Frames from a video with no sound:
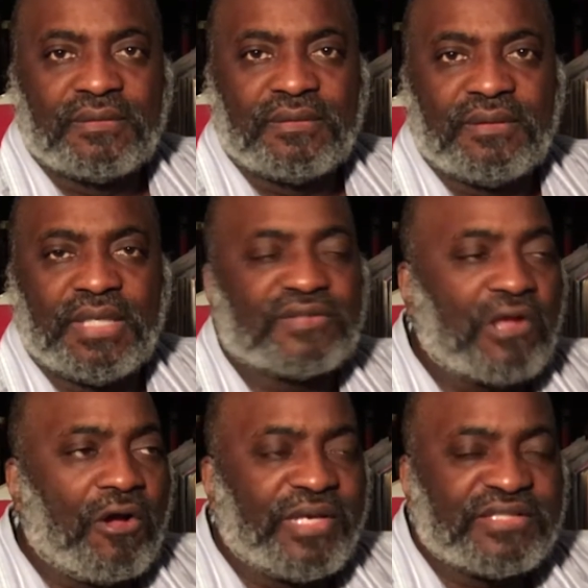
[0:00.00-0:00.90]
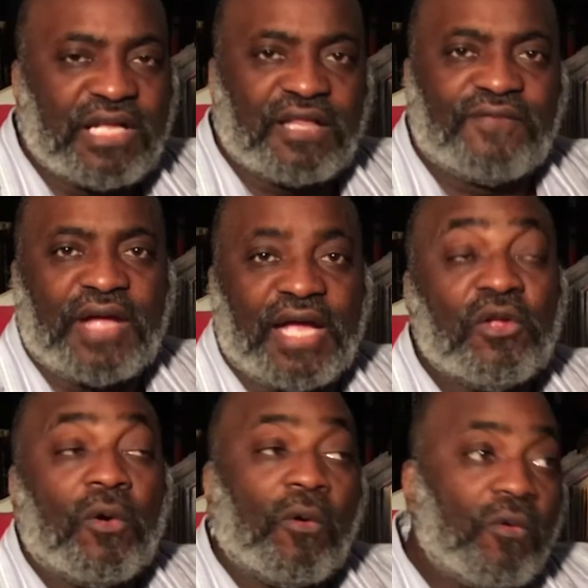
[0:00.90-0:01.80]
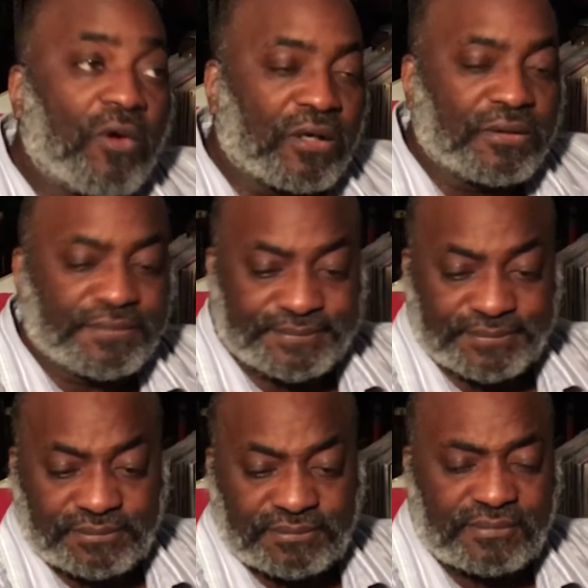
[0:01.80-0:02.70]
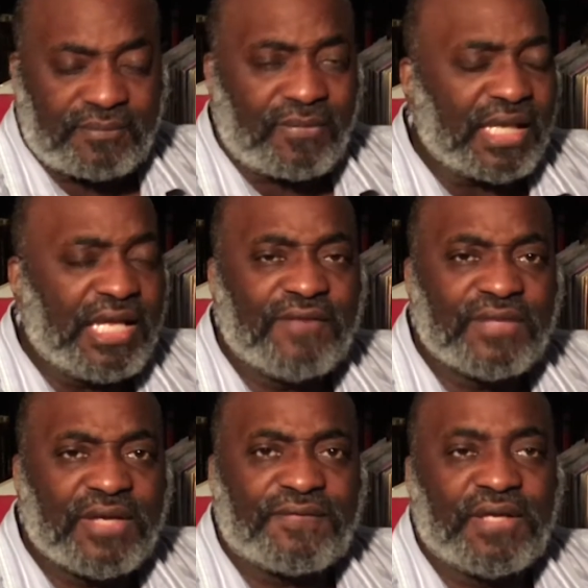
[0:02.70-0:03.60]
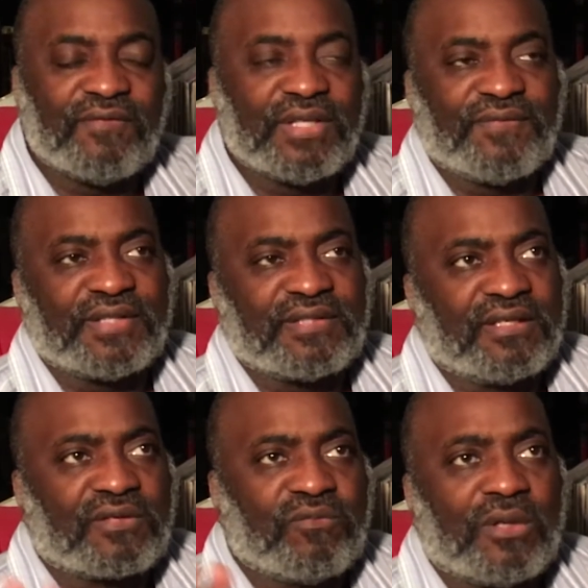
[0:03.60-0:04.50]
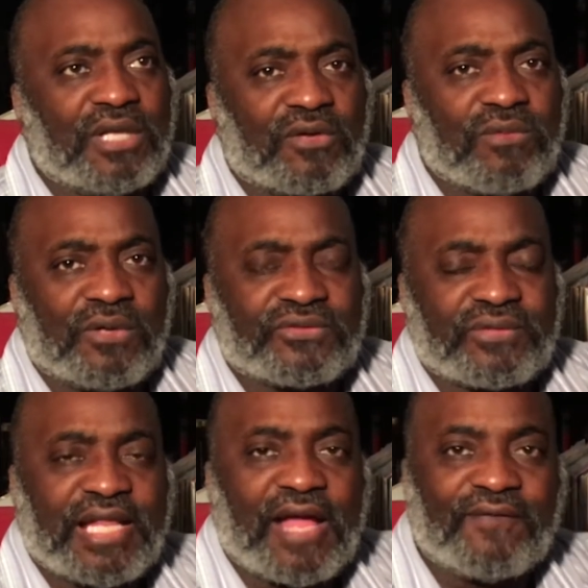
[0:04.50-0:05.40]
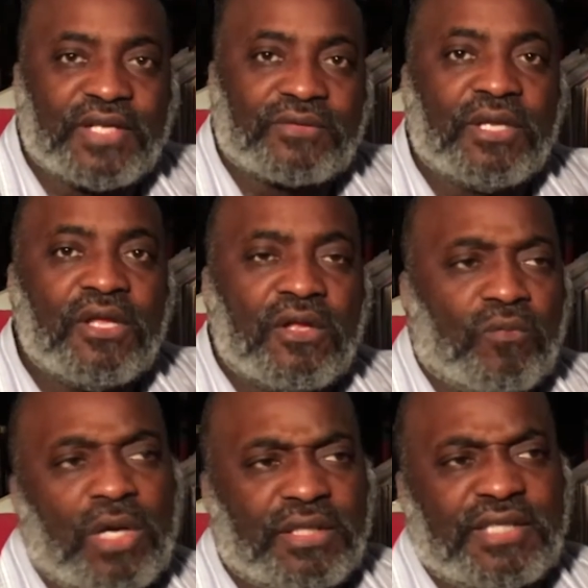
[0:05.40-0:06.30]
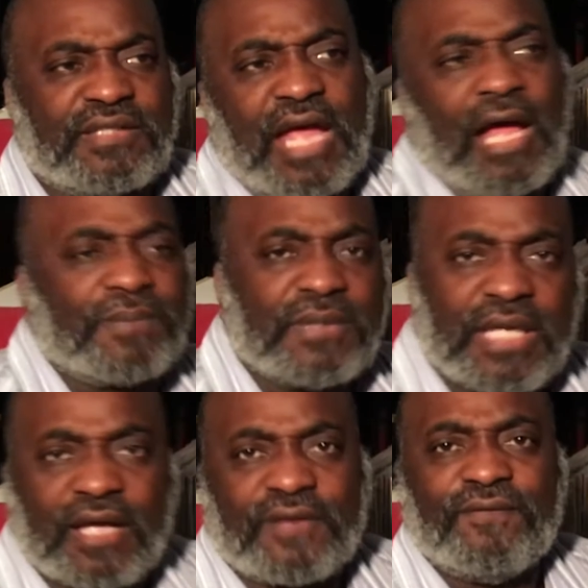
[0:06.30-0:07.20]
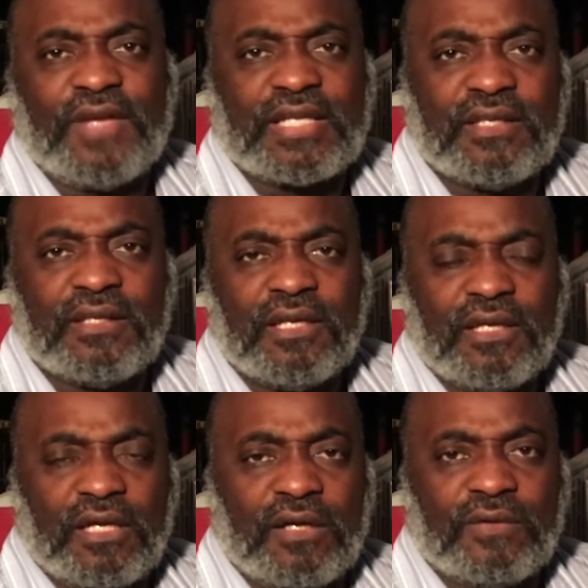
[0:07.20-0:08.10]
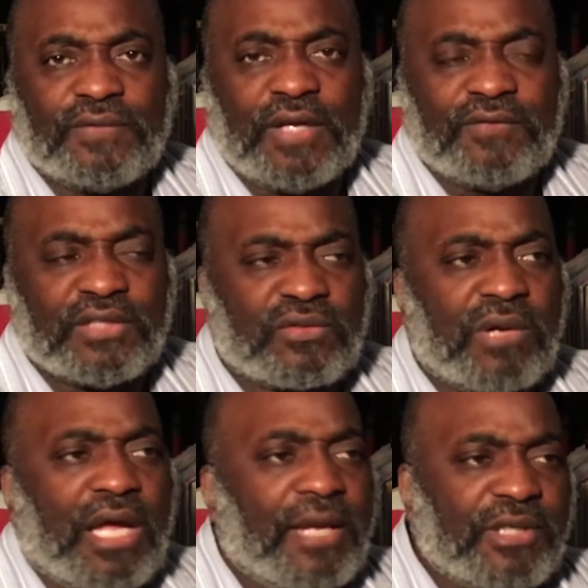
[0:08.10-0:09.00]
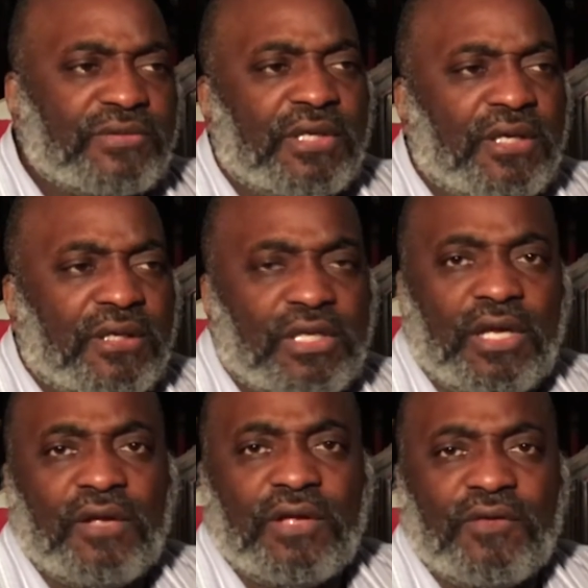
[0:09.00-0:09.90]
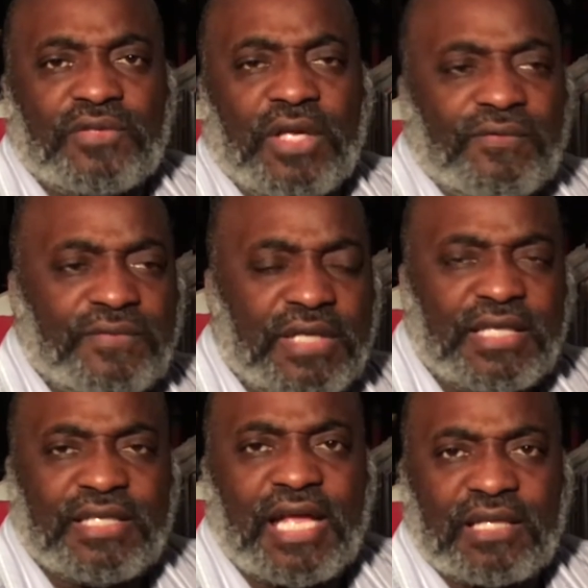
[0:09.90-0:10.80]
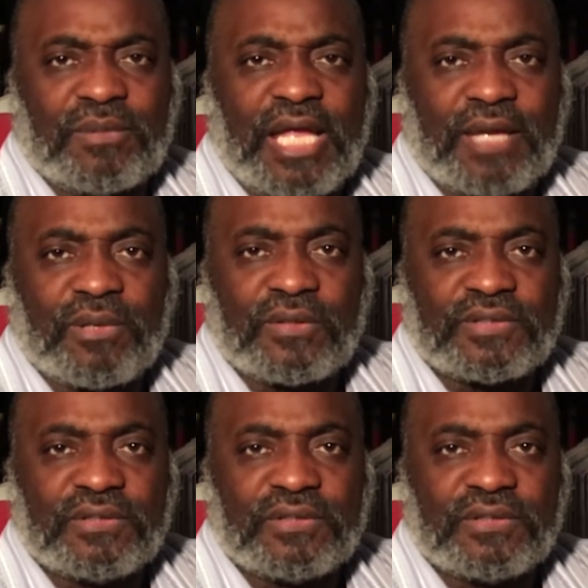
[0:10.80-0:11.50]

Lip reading: is always nullified. Or even if it's a quote unquote straight out victory. Well, this cop got convicted of this crime, of gunning down a black person,